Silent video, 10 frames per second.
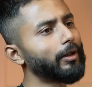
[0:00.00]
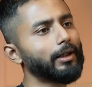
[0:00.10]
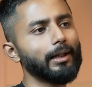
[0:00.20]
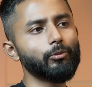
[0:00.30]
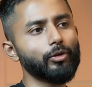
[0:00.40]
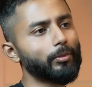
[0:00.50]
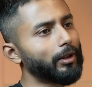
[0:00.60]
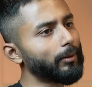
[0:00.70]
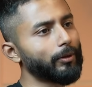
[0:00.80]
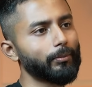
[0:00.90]
times with
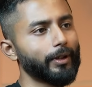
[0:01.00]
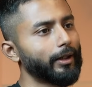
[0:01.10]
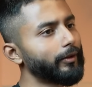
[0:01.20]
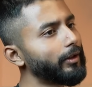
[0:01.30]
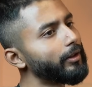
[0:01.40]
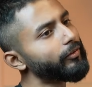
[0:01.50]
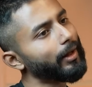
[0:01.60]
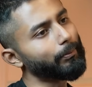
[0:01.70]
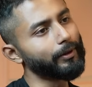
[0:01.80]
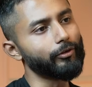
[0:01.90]
multiple brands that this
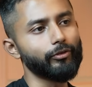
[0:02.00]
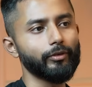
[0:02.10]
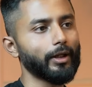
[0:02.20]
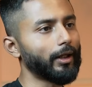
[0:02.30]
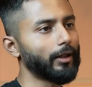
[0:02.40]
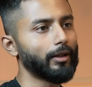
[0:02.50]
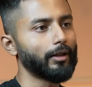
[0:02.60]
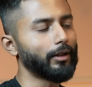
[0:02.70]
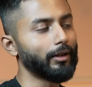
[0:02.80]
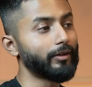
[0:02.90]
happens,
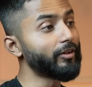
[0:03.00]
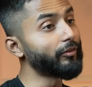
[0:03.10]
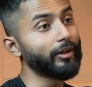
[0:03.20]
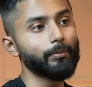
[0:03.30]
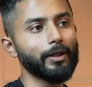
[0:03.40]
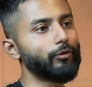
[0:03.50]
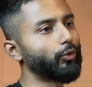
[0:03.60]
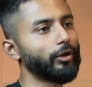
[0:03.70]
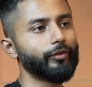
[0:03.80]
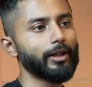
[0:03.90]
and this is very painful if it